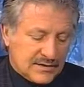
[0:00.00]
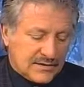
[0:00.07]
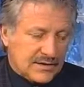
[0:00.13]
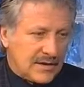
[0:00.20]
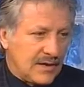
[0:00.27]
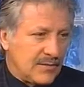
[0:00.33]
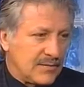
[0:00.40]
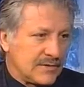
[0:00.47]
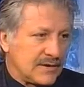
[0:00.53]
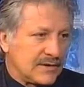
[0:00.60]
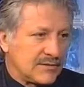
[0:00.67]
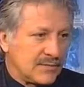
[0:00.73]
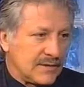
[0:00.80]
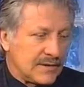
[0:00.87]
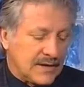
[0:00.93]
us in helping
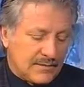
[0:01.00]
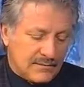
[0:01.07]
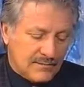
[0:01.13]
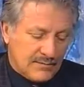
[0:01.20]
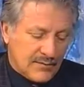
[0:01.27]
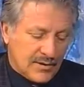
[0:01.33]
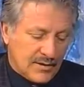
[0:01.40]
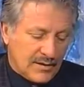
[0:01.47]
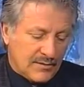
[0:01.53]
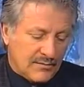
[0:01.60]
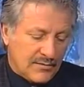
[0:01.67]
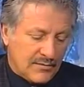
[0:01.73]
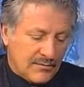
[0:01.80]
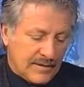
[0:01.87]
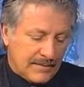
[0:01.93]
us with that part of the
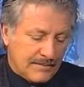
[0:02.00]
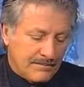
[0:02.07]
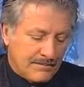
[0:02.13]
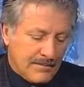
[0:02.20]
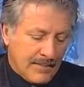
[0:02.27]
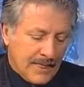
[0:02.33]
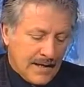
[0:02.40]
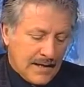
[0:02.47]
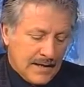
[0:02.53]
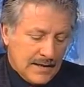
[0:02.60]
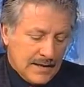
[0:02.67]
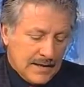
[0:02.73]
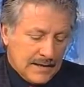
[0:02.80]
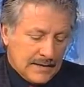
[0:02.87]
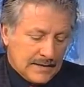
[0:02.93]
program.
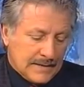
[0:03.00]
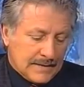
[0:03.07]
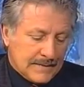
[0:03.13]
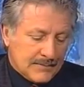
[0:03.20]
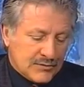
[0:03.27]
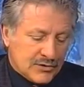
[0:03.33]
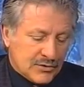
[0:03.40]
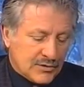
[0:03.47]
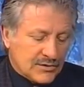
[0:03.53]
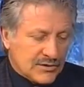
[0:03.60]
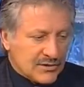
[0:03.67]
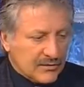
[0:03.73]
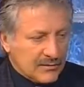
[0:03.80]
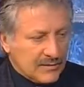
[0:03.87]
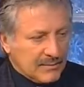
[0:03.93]
Um, Sean,
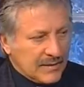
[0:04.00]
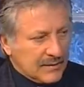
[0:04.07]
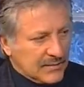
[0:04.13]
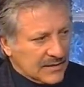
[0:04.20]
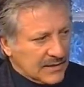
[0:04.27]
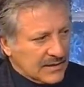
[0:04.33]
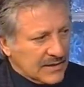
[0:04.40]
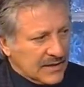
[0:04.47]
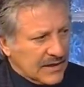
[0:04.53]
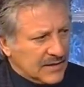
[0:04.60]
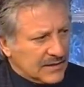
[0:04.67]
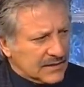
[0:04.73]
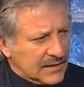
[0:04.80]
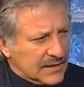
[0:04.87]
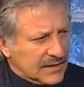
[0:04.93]
just so we, people can
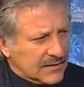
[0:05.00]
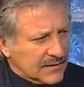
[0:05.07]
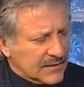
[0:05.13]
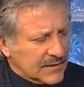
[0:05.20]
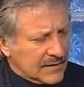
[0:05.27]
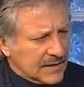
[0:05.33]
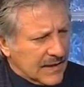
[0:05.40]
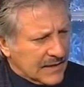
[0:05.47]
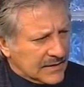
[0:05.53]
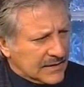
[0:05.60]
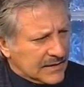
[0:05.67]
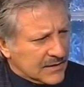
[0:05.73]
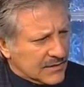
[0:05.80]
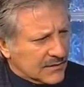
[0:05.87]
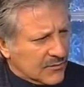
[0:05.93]
get a little uh, an
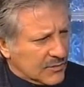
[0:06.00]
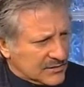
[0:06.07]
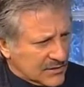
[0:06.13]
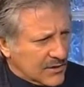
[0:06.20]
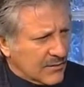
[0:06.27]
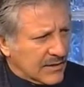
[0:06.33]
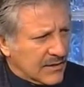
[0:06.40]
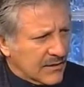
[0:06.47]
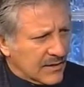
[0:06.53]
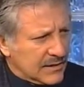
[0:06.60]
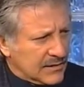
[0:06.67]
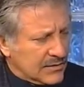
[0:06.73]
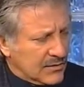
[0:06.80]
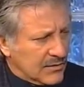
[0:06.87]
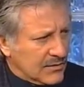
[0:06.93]
idea of what's going on
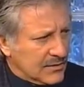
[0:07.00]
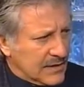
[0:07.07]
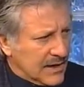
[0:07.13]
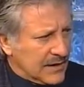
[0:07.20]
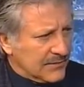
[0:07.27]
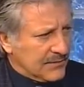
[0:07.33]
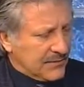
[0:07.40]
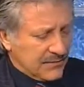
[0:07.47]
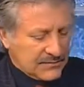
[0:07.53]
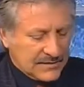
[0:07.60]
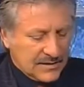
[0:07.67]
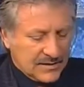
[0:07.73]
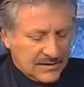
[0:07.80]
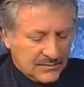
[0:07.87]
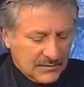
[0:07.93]
in your life,
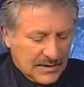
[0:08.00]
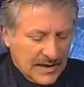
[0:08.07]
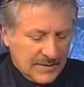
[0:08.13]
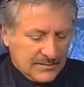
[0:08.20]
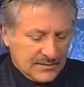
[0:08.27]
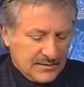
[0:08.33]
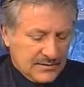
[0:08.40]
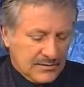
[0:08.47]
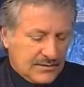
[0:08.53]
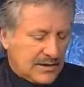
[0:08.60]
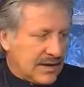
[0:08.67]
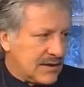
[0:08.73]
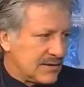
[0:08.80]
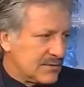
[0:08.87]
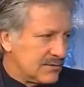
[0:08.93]
tell us what happened in your
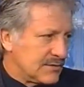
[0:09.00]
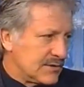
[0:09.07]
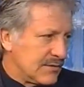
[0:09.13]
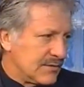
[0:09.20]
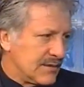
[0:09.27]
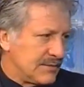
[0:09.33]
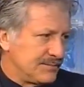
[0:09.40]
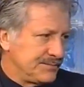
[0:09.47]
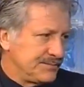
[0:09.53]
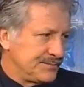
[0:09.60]
case, what's going on.